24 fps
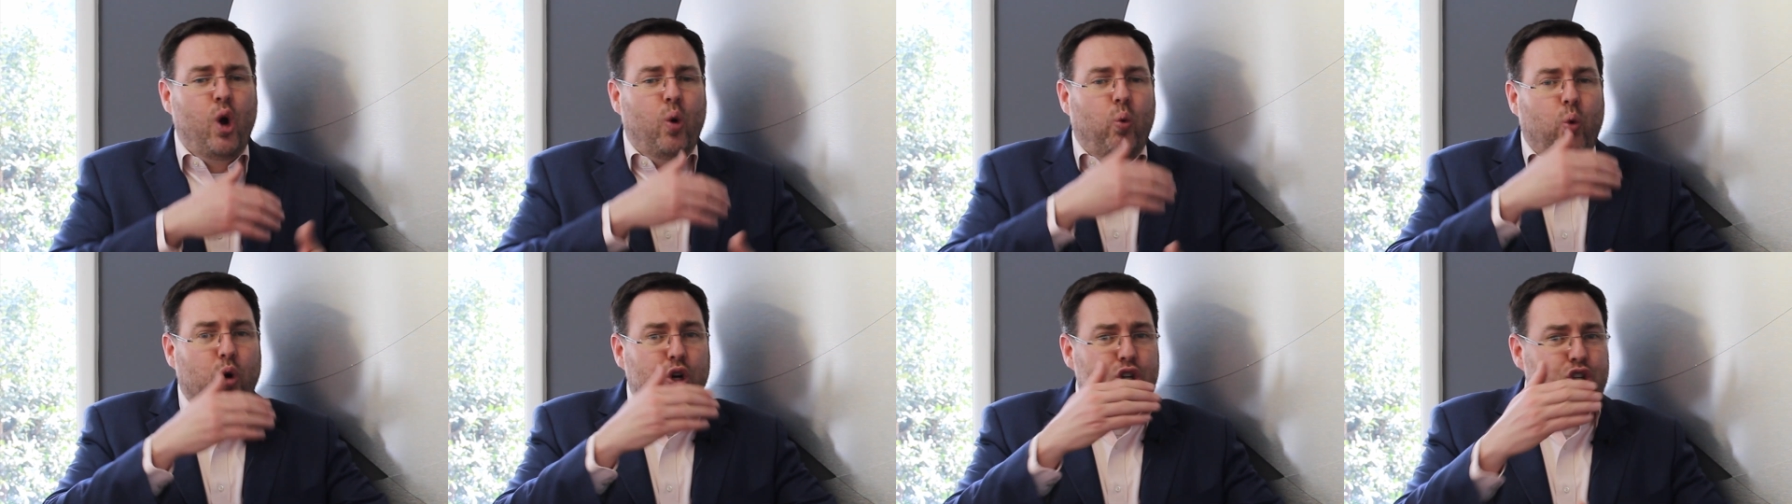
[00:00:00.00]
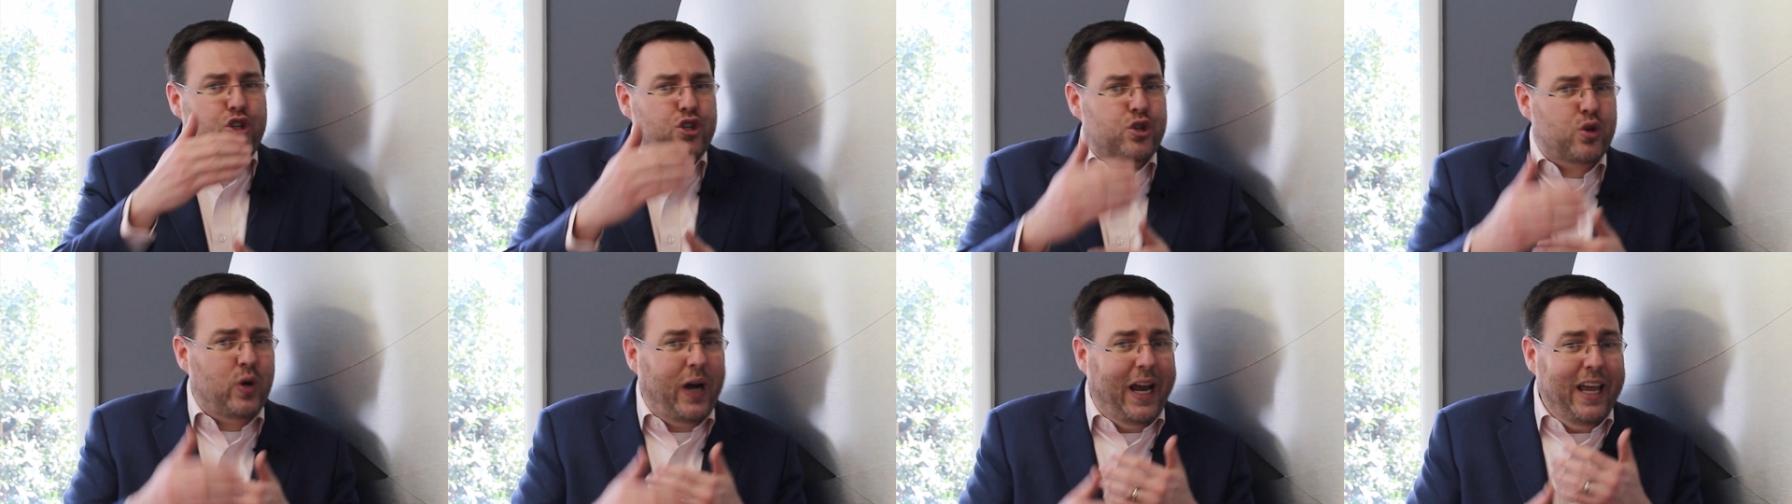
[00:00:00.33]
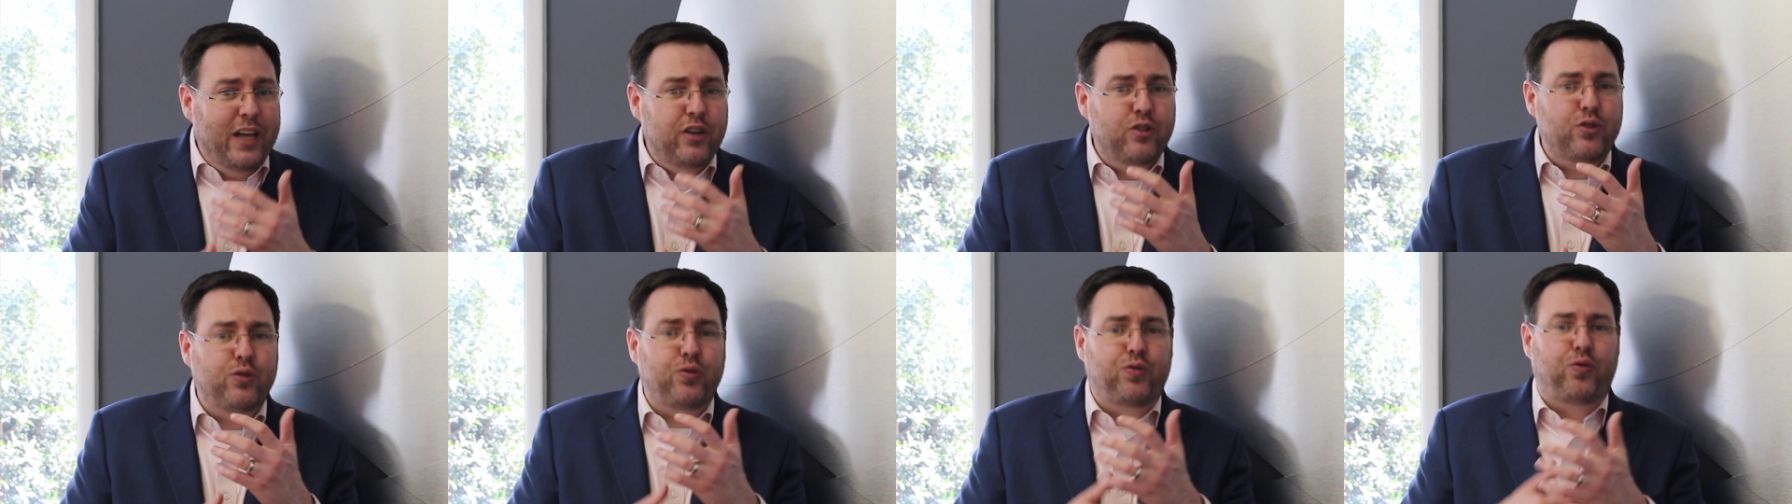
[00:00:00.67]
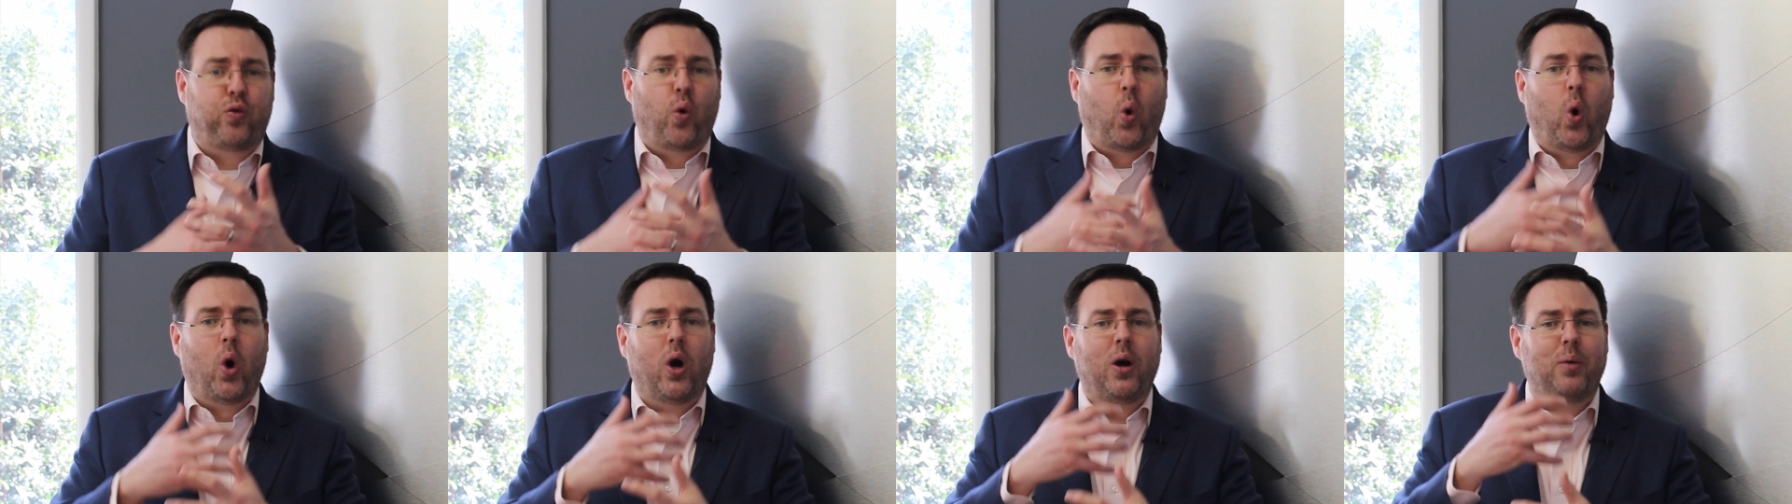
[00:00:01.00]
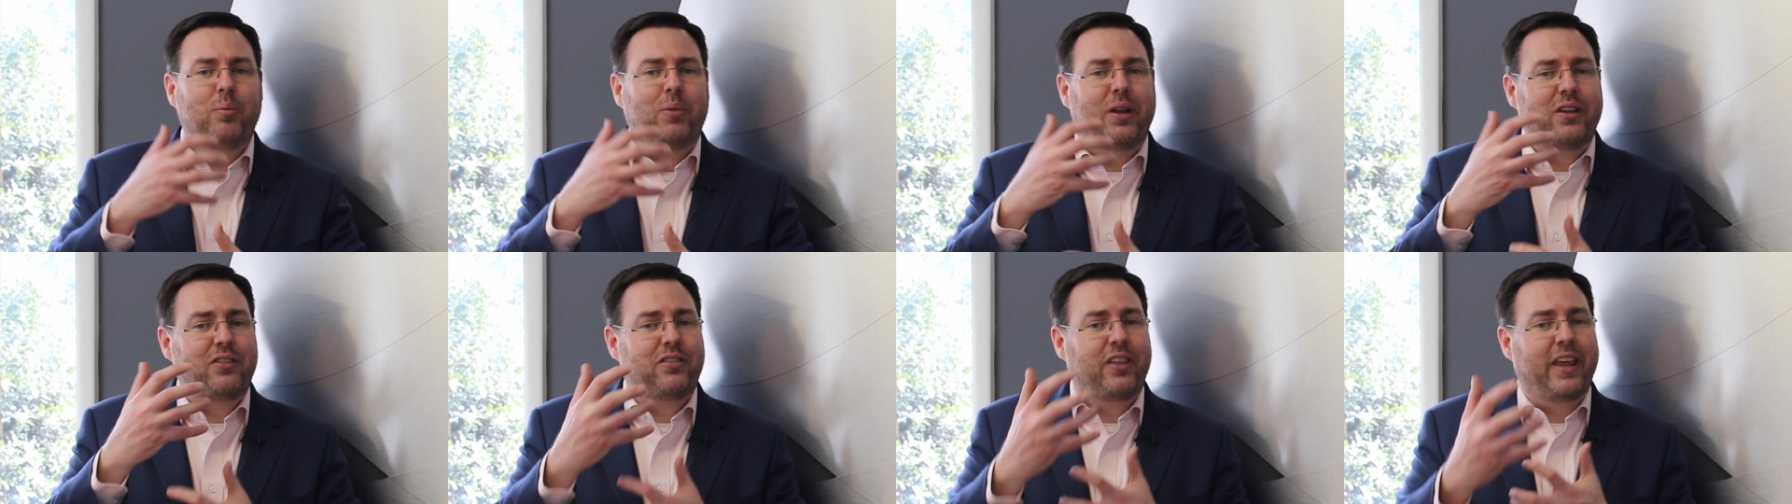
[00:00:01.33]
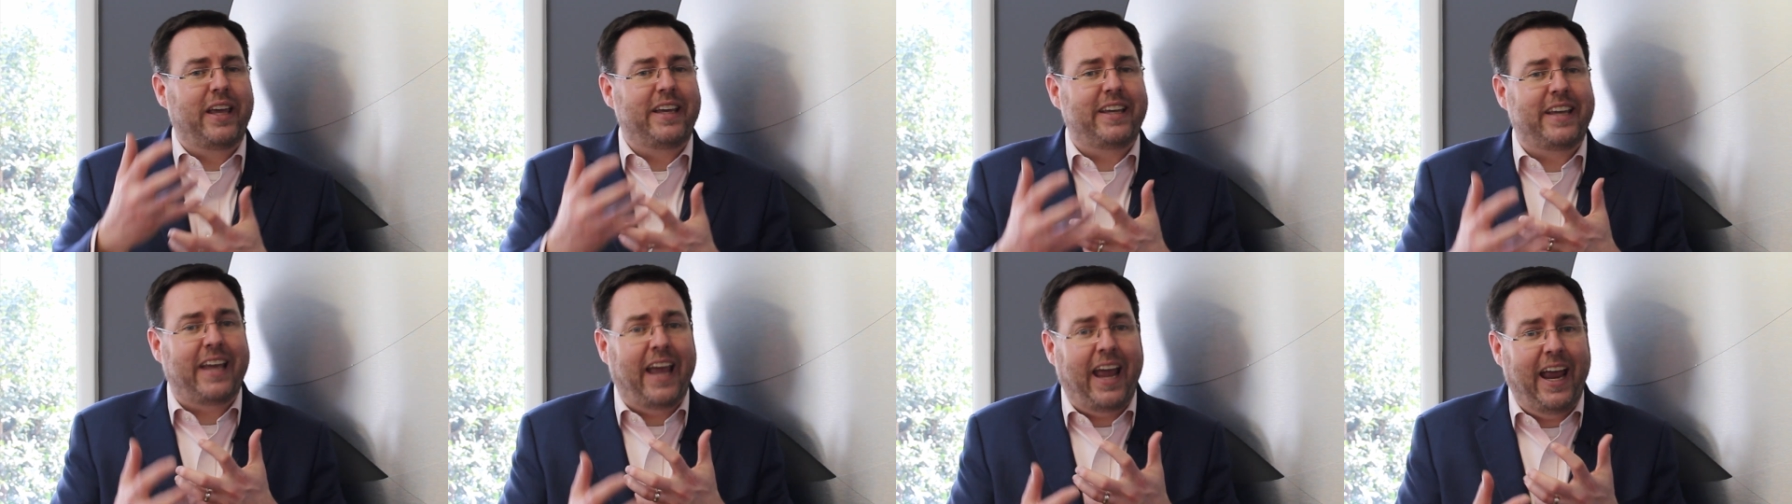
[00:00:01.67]
were transformed as
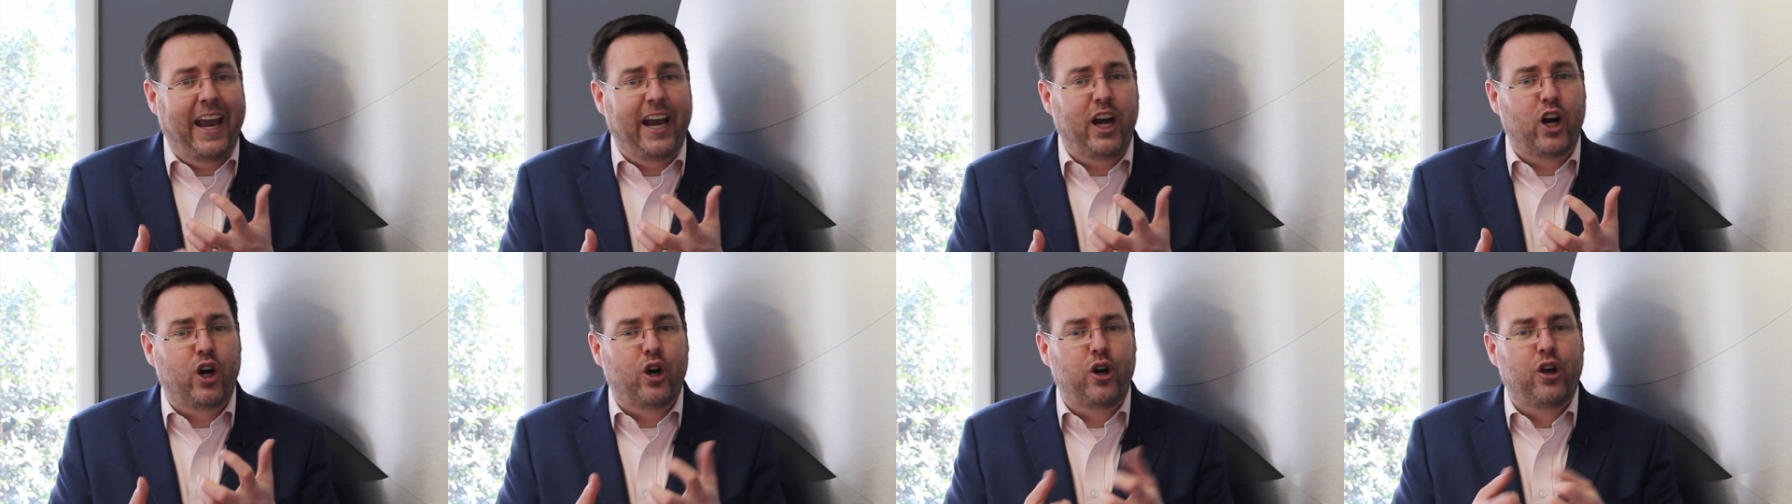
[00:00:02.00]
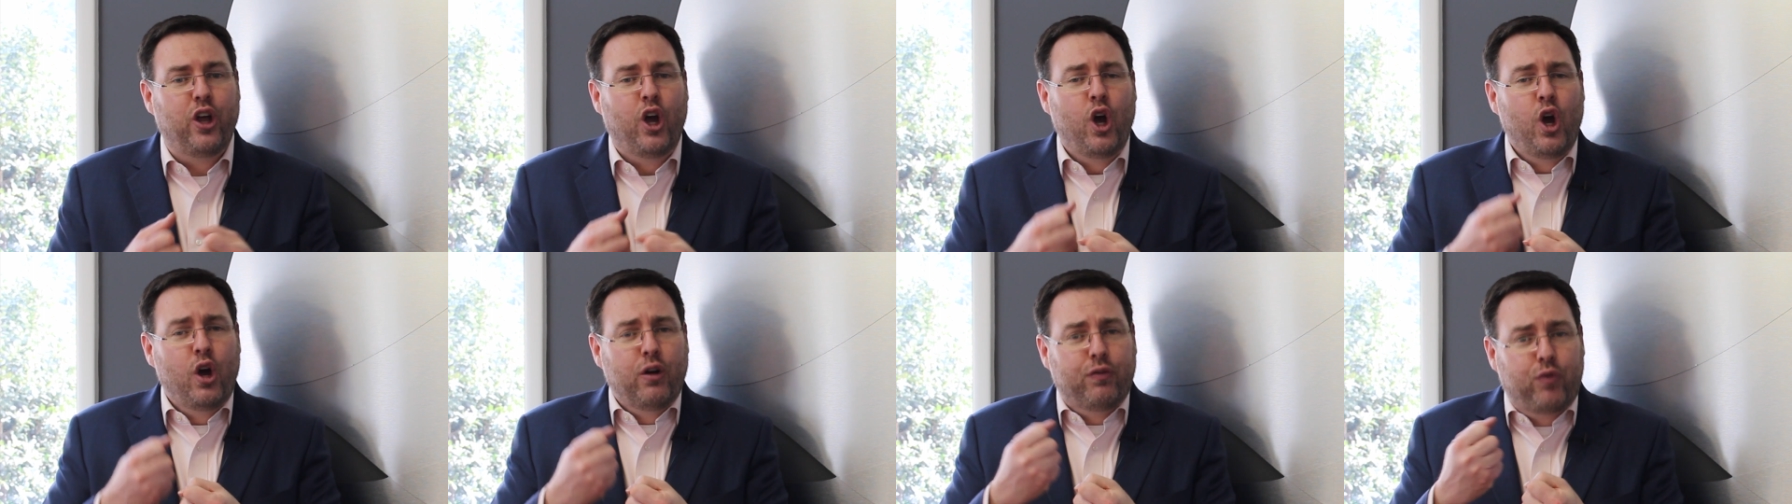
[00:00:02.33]
they cared